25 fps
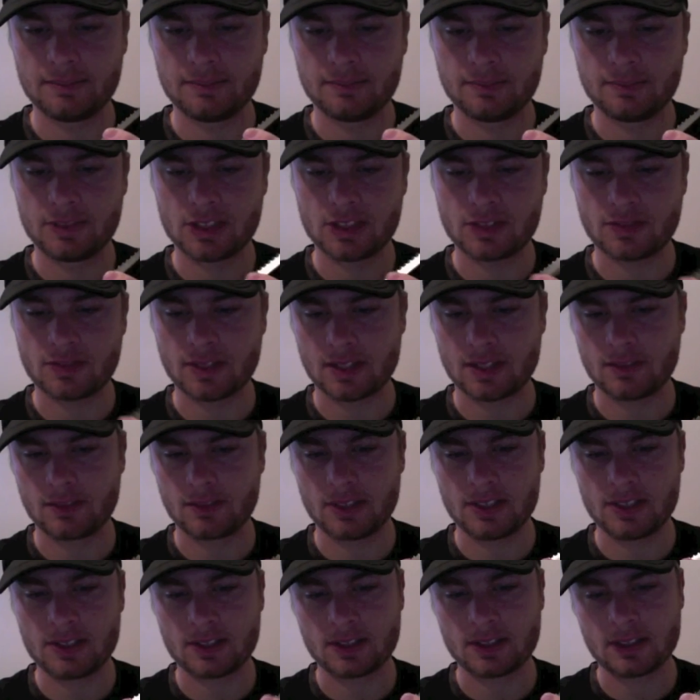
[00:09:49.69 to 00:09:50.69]
just for that
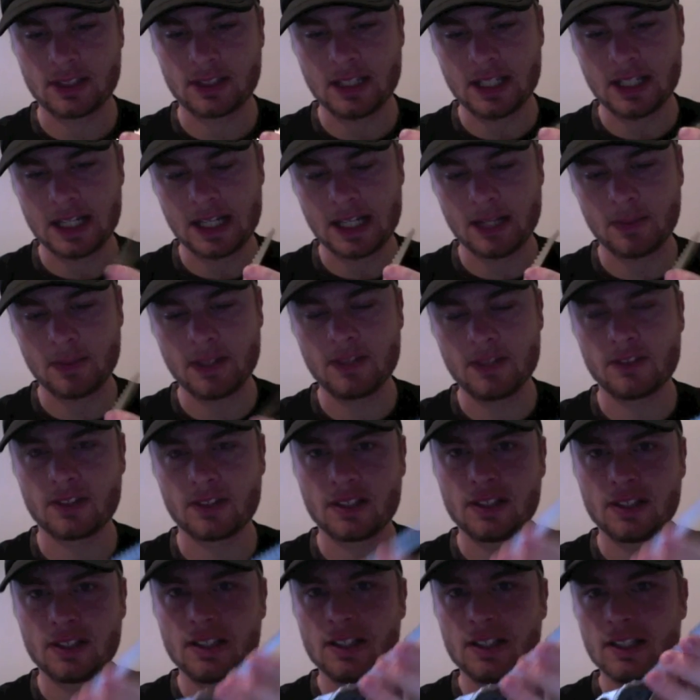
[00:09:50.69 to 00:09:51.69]
reason.
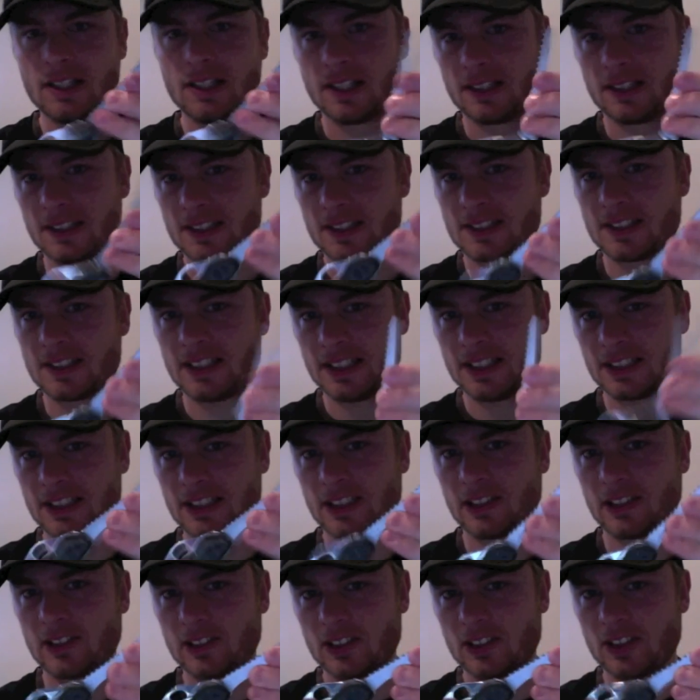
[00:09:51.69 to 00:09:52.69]
However, it doesn't actually
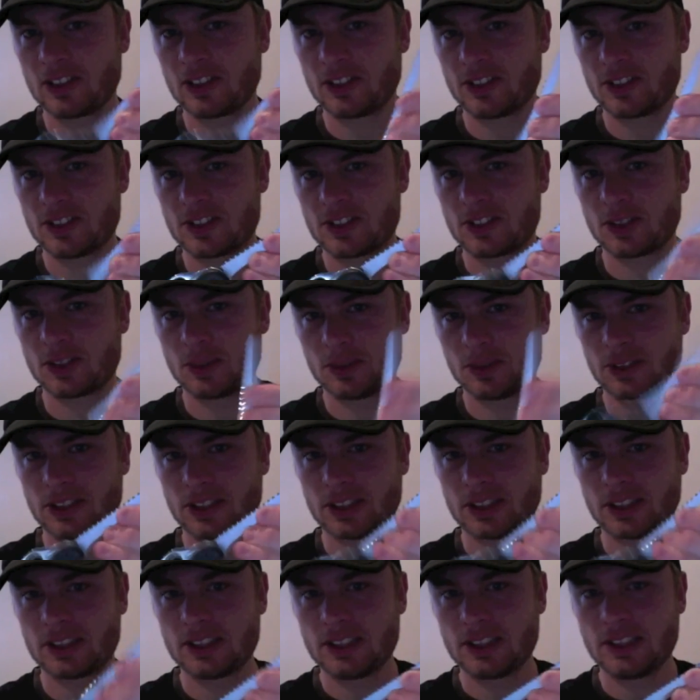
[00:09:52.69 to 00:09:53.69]
lock on the soldier.